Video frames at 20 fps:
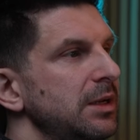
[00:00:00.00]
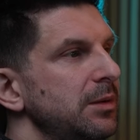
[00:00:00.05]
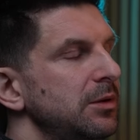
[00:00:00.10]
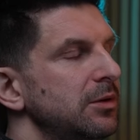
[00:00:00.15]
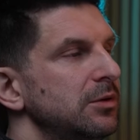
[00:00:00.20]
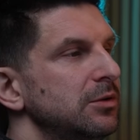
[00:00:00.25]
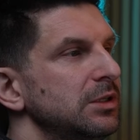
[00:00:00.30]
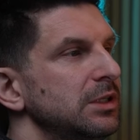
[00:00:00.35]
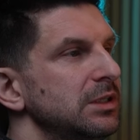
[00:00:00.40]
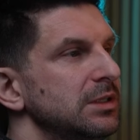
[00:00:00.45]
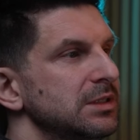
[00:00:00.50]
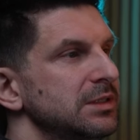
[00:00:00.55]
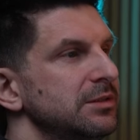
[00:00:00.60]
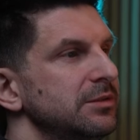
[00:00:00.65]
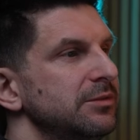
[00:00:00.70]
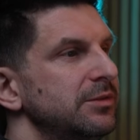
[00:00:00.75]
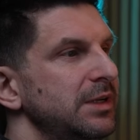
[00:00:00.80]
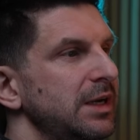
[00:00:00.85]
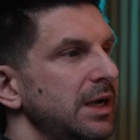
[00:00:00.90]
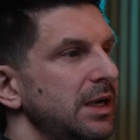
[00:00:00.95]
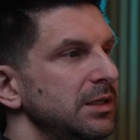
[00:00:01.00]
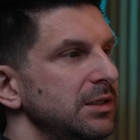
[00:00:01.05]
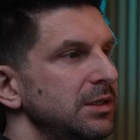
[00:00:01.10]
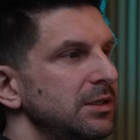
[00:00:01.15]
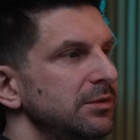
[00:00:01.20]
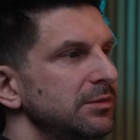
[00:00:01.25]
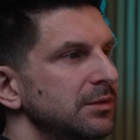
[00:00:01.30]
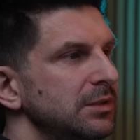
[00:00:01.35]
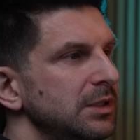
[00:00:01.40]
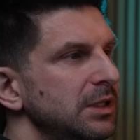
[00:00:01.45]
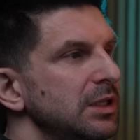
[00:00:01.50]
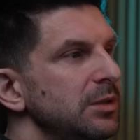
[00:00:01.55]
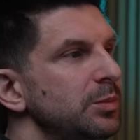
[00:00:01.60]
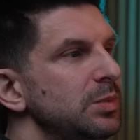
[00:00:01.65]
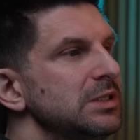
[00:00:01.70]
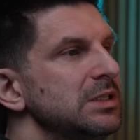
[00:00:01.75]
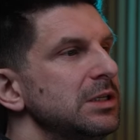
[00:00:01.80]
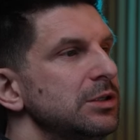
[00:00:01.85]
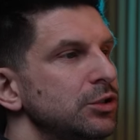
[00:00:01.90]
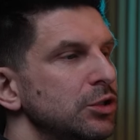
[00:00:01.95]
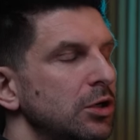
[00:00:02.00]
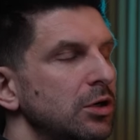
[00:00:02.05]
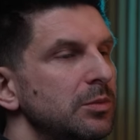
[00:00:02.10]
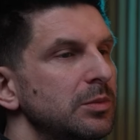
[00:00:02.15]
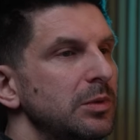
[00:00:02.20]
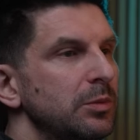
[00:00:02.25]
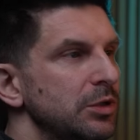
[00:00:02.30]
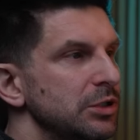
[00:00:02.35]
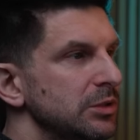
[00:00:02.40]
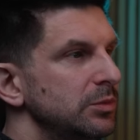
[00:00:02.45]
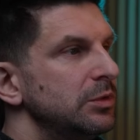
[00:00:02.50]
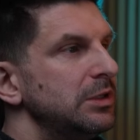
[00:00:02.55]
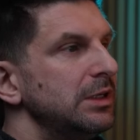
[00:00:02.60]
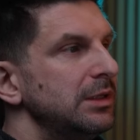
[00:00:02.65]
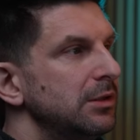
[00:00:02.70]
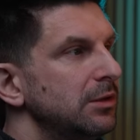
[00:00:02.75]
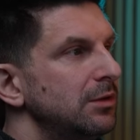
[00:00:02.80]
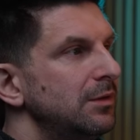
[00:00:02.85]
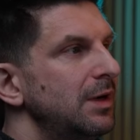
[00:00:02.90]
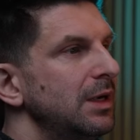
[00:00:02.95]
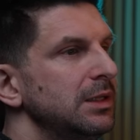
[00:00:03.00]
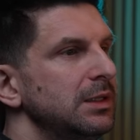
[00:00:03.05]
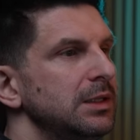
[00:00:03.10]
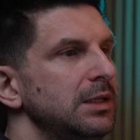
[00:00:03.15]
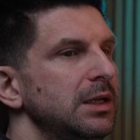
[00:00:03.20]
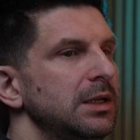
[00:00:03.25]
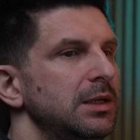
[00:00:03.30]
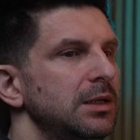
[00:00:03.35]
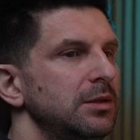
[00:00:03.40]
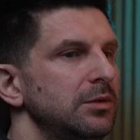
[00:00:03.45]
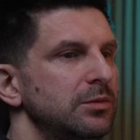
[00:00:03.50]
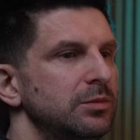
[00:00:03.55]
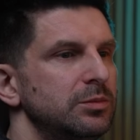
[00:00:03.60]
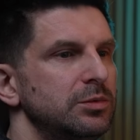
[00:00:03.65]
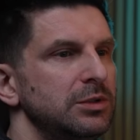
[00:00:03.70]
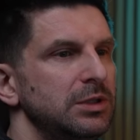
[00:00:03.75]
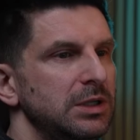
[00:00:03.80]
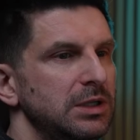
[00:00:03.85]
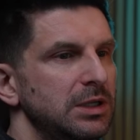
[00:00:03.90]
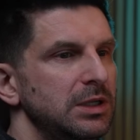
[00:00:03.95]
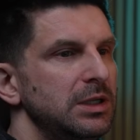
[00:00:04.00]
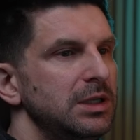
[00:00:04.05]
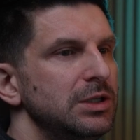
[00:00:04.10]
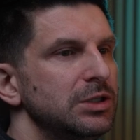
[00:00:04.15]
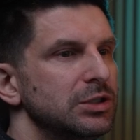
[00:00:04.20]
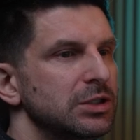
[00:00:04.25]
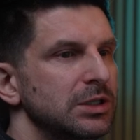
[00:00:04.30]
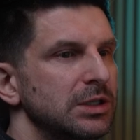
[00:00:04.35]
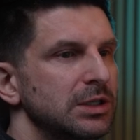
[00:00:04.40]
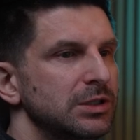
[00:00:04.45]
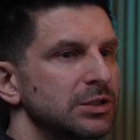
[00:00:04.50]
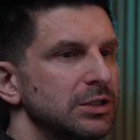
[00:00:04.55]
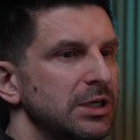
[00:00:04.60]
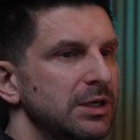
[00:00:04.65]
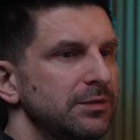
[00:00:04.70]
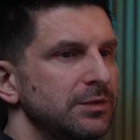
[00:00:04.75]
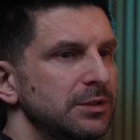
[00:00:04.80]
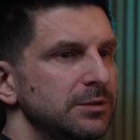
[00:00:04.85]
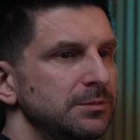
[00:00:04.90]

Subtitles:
So this is one of the options. And after that, we can edit it like any other landscape.